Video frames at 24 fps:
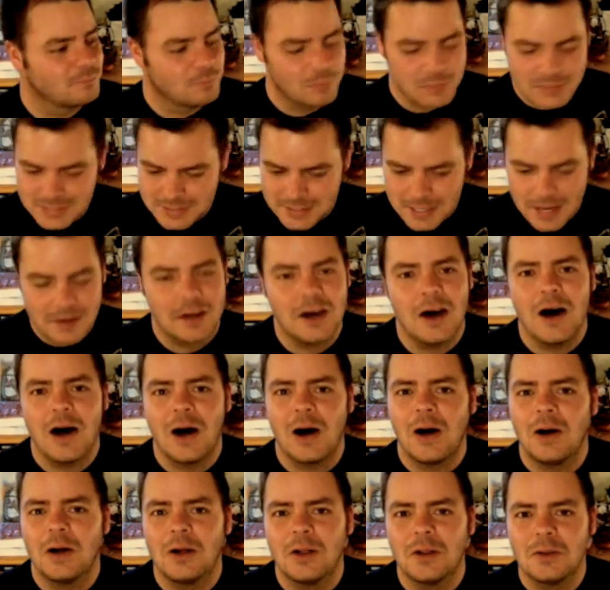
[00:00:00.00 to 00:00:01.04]
we dug a
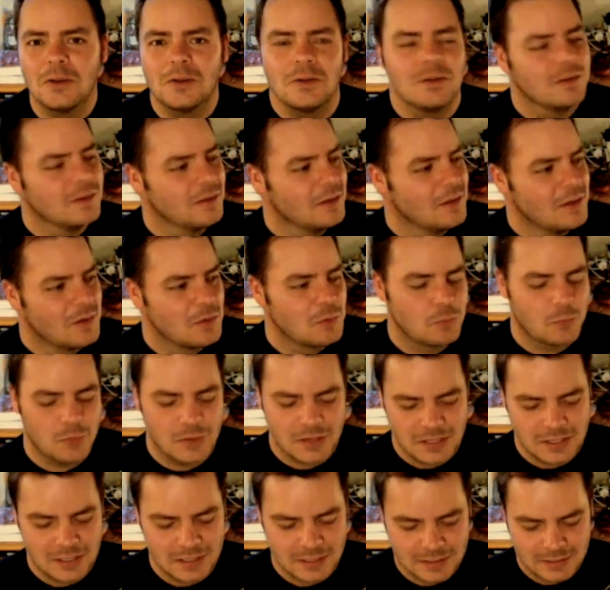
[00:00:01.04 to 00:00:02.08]
hole,
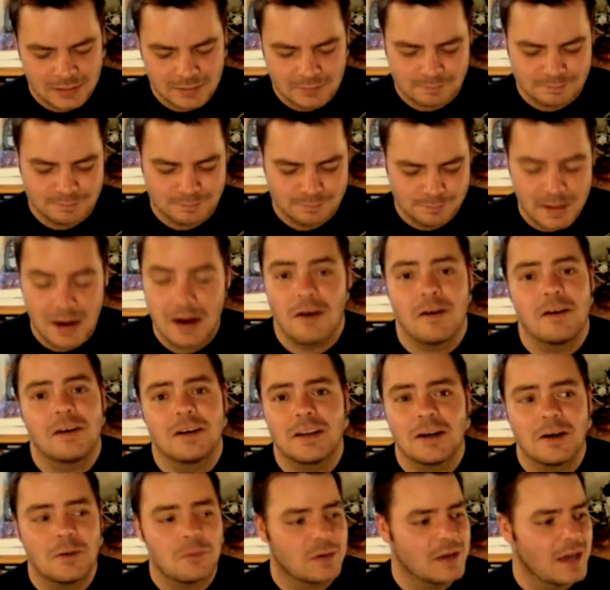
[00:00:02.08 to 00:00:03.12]
we
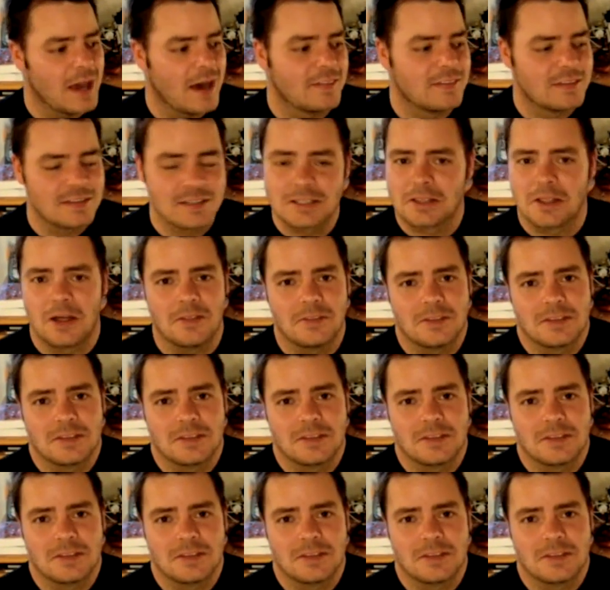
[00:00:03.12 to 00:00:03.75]
buried her, we had this